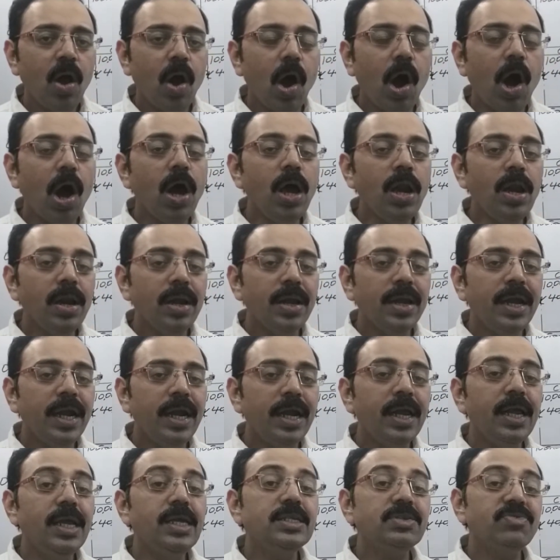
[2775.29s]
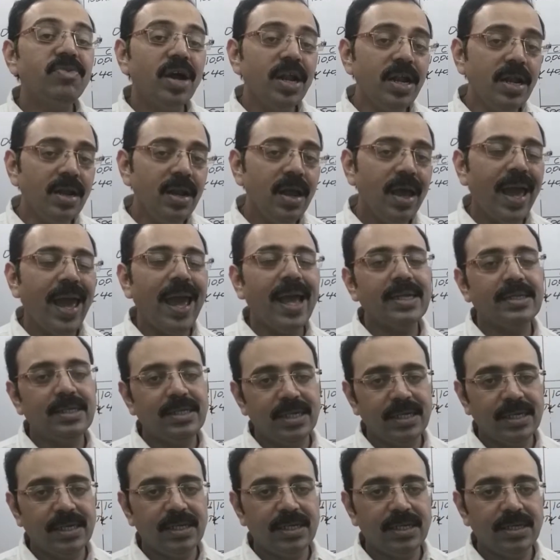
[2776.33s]
or it is one
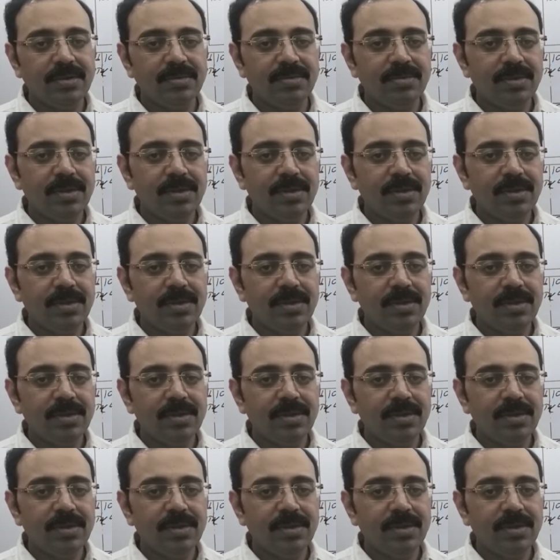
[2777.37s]
asset.